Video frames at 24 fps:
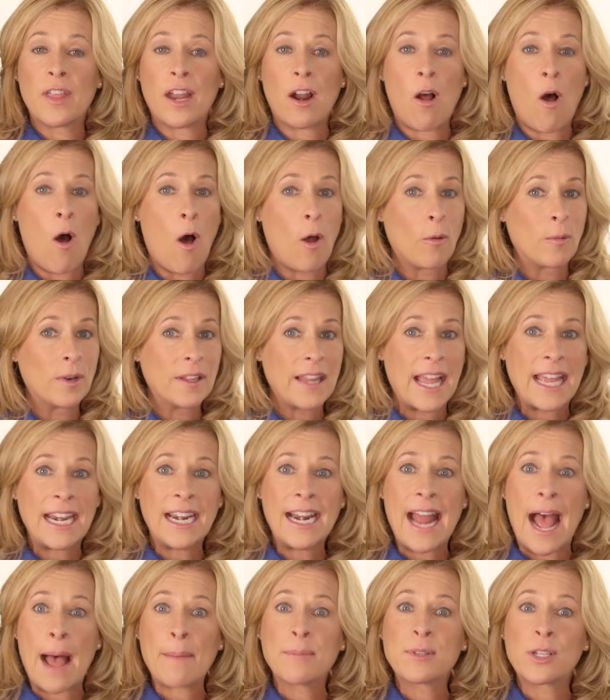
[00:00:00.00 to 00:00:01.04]
that all
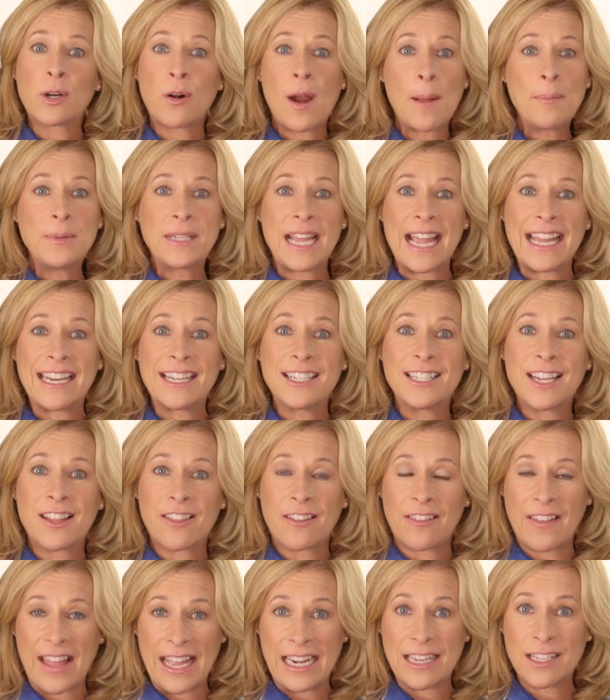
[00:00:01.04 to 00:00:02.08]
related apps are updated to
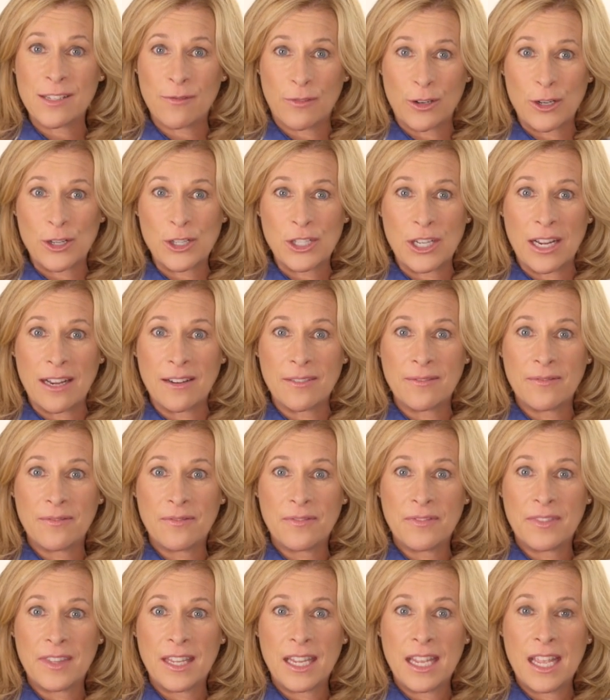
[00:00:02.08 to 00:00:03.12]
the latest version.
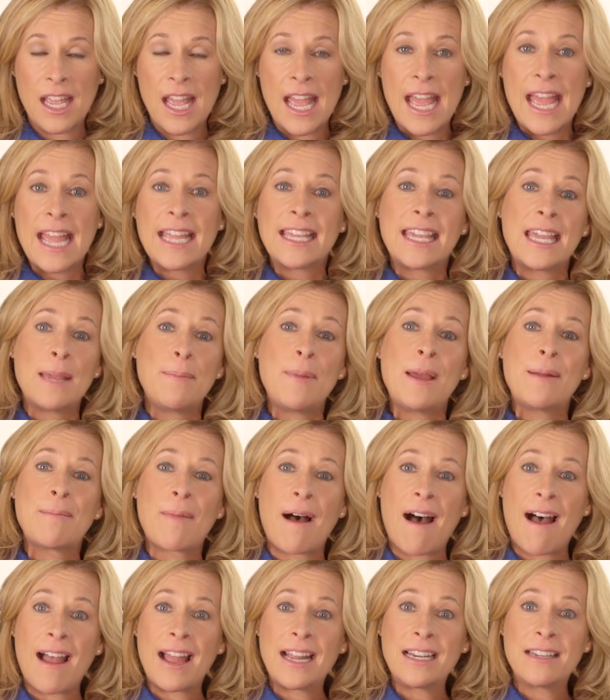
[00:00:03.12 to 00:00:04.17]
Keep in
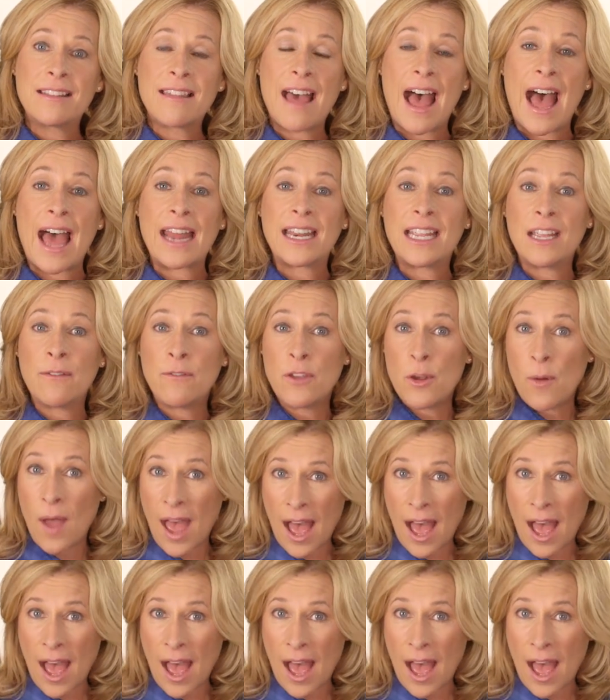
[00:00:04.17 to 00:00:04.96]
mind that if you